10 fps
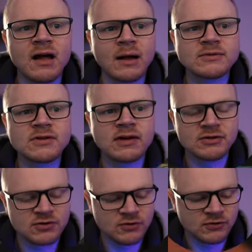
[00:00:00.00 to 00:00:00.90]
I'm just gonna
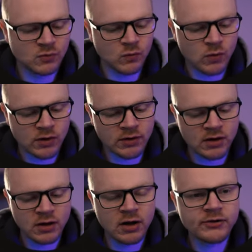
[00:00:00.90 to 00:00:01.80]
choose
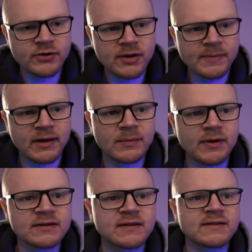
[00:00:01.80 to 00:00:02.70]
100
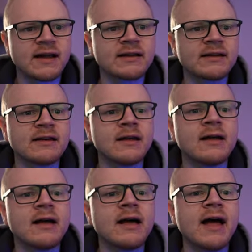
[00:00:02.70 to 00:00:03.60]
megabytes a second.
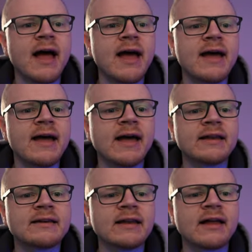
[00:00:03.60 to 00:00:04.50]

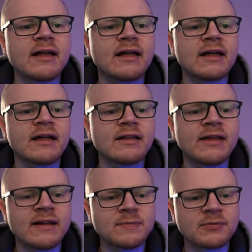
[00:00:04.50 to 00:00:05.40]
And
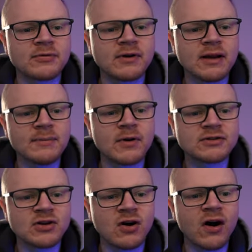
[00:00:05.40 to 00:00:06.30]
that's pretty
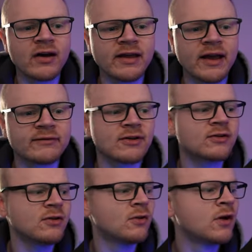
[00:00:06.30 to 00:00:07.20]
much all you have to
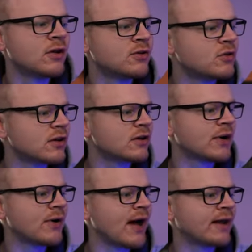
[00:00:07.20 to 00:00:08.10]
do. You can
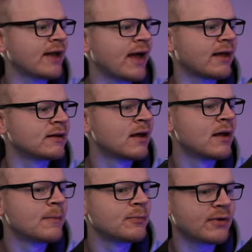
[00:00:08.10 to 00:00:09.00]
go ahead and
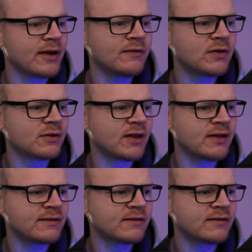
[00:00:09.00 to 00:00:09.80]
preview this.